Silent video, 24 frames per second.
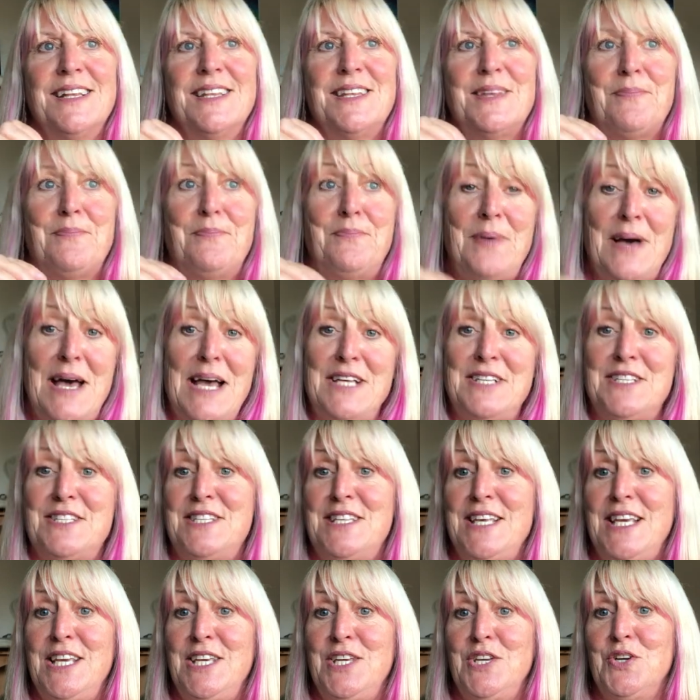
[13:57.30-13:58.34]
The best
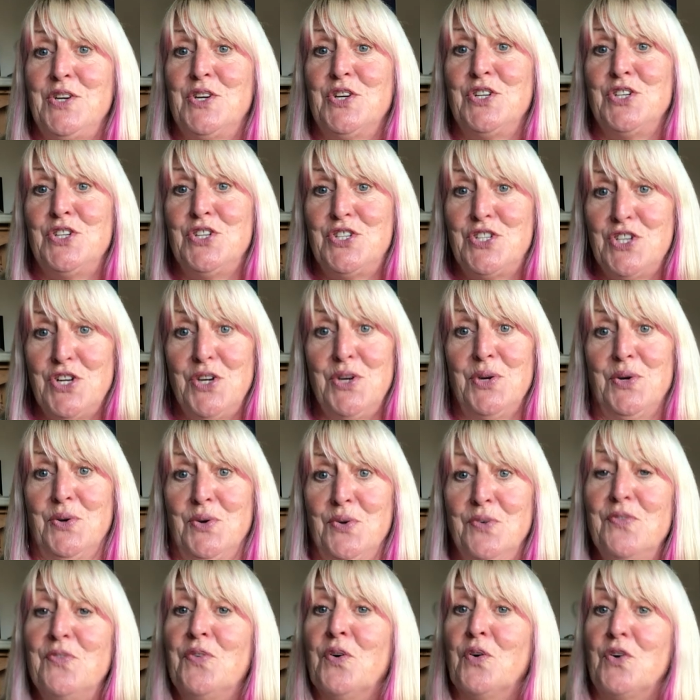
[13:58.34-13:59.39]
thing you can
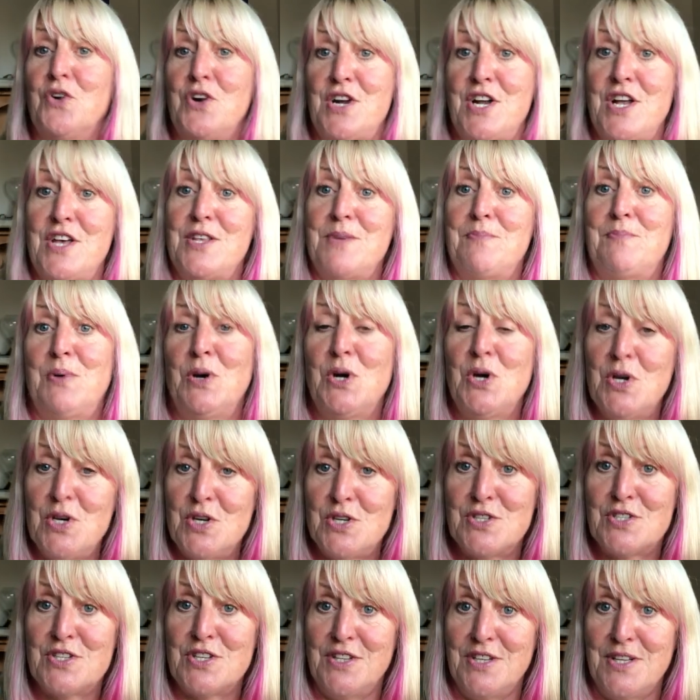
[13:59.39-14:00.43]
do for another
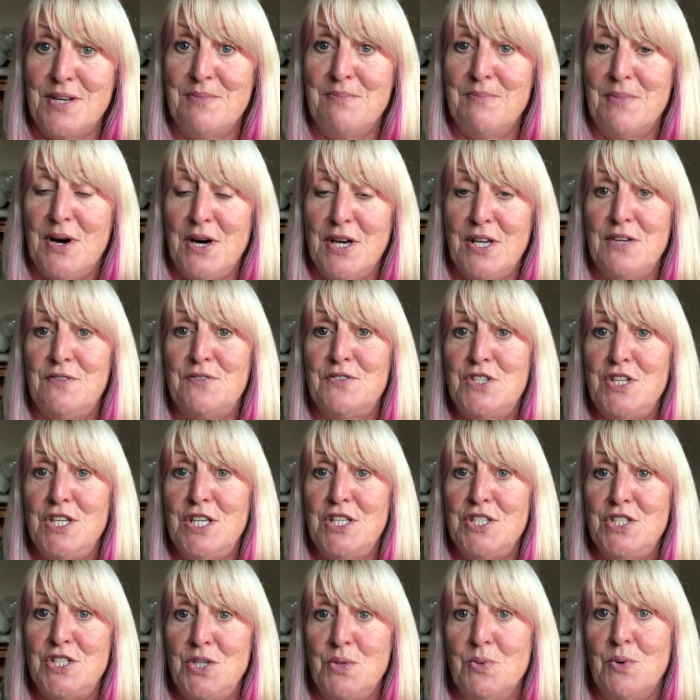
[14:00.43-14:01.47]
person that might have
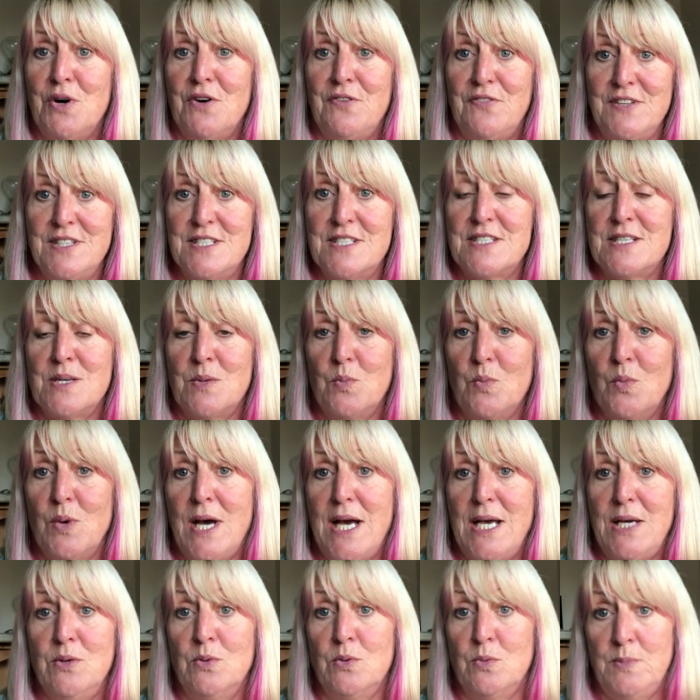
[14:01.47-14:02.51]
cheesed you off in some
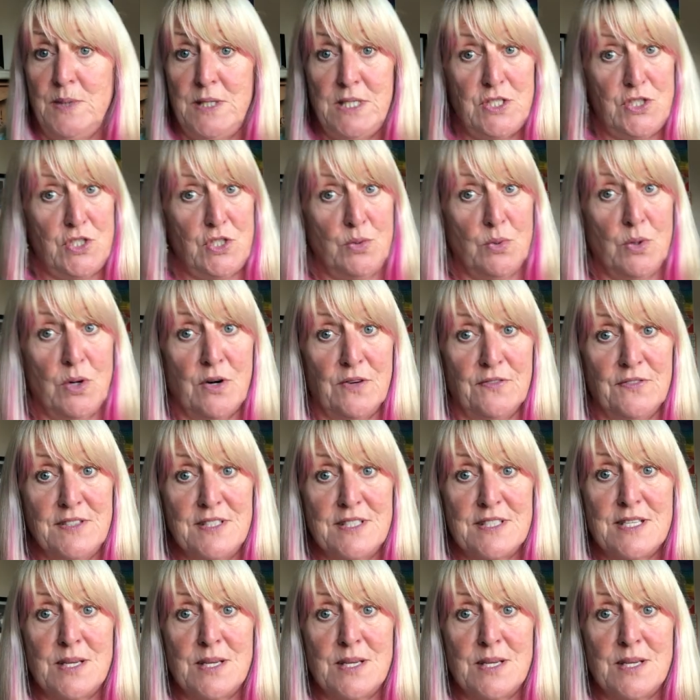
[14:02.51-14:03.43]
way or pissed you off in